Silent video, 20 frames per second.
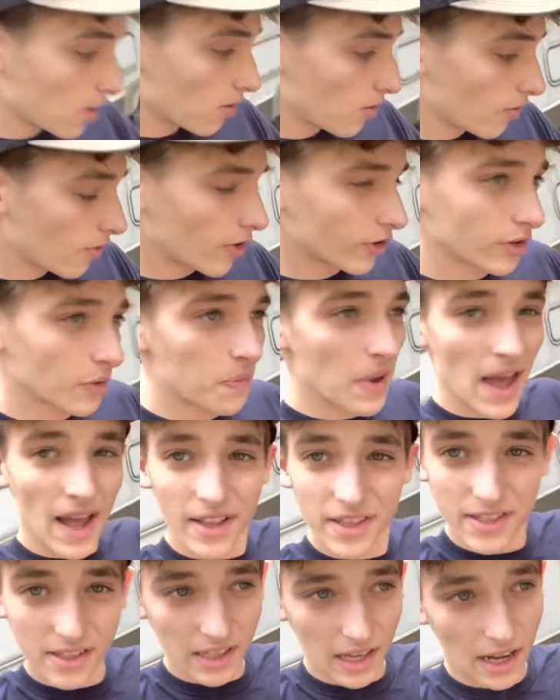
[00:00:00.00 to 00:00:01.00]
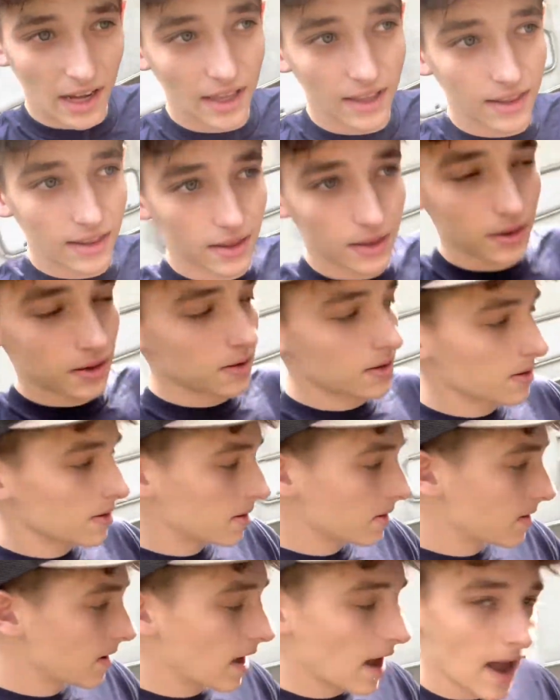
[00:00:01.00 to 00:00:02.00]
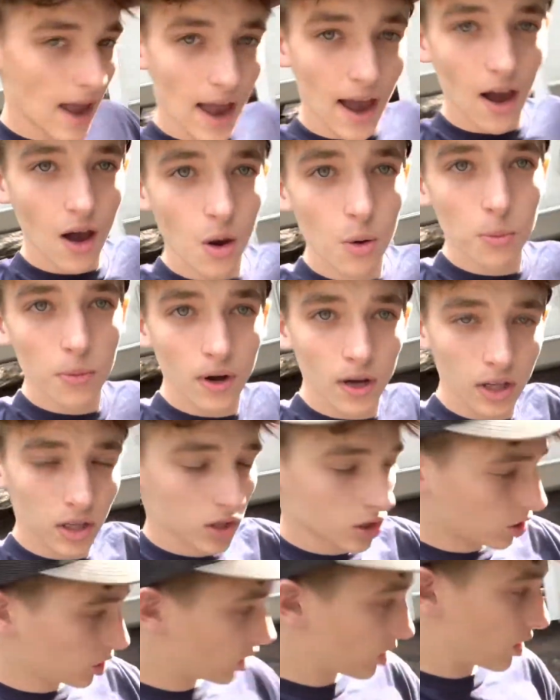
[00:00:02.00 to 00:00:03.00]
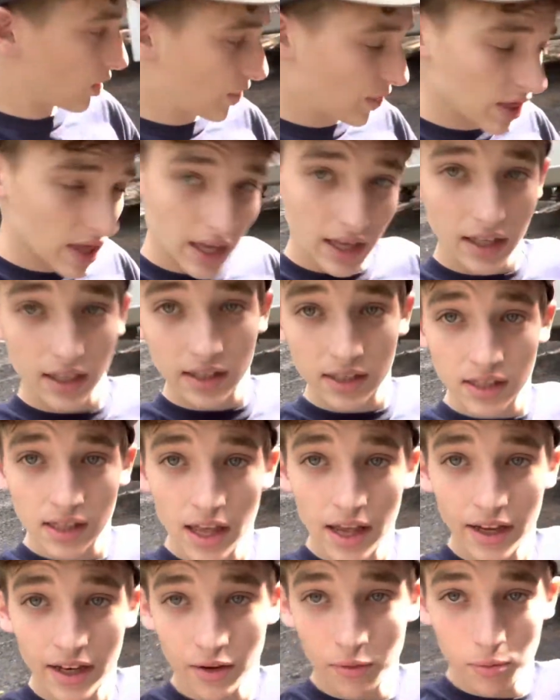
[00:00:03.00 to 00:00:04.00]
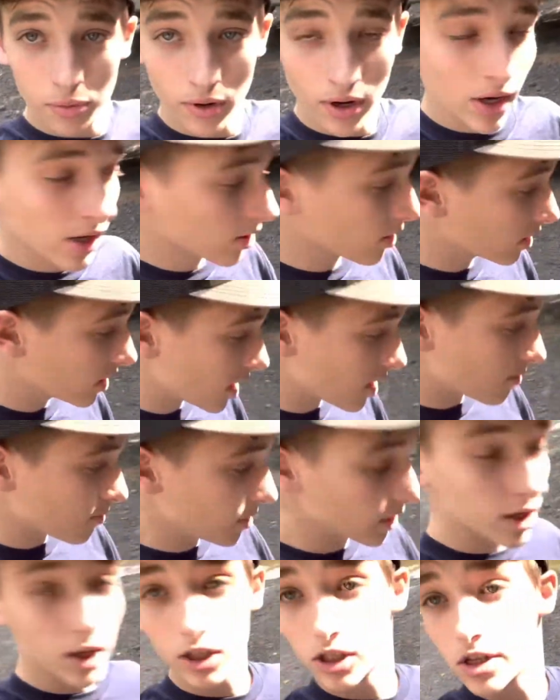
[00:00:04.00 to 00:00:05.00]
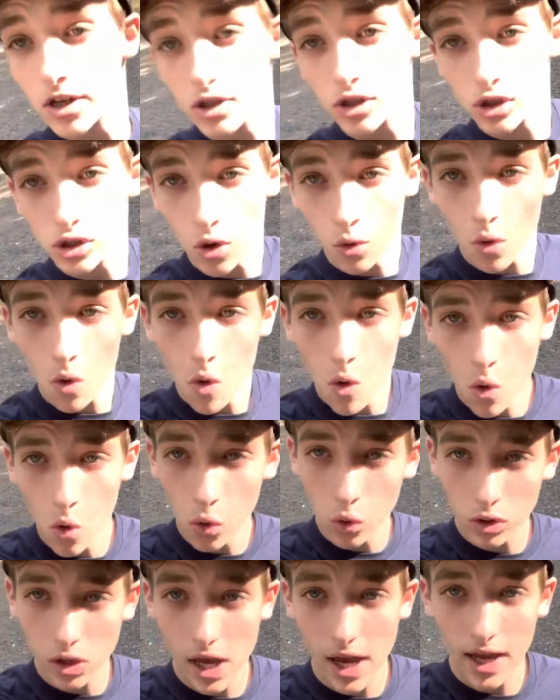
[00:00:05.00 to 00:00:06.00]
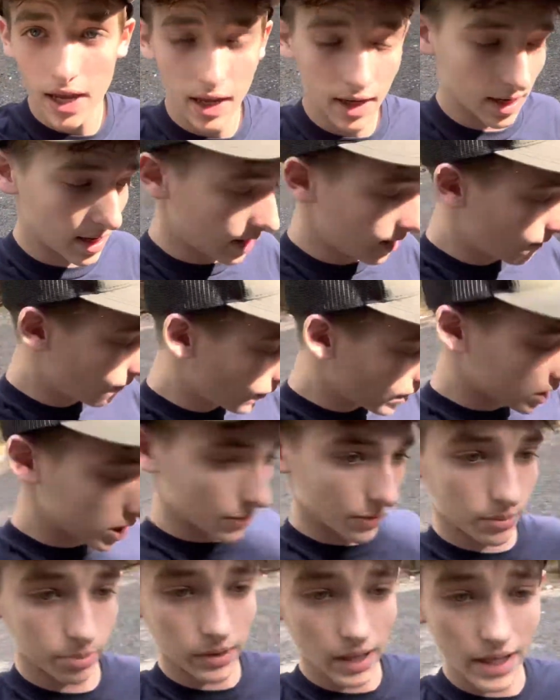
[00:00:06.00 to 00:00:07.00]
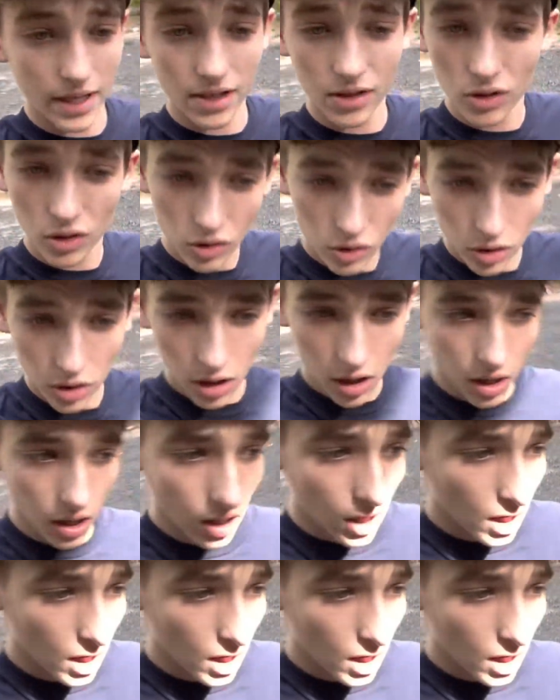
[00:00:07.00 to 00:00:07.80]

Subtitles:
on the bad side, how much things they can break on them because they're so old, and once they're replaced, they're good.